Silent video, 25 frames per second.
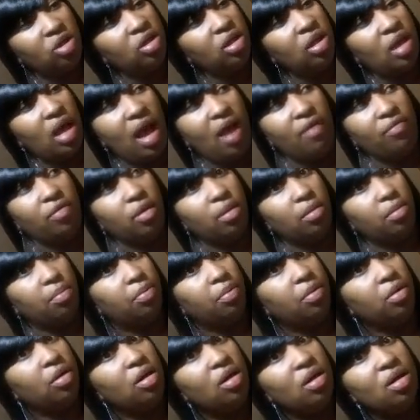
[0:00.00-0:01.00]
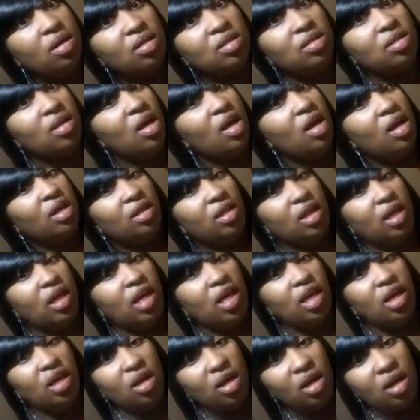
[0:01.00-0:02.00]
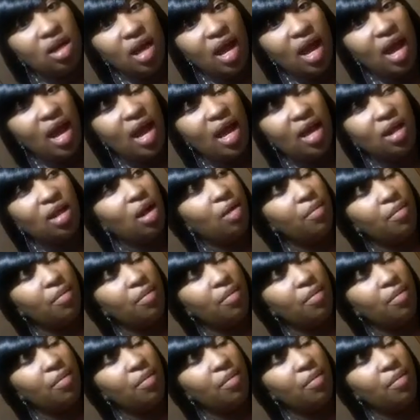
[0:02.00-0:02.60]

You have the books, the internet.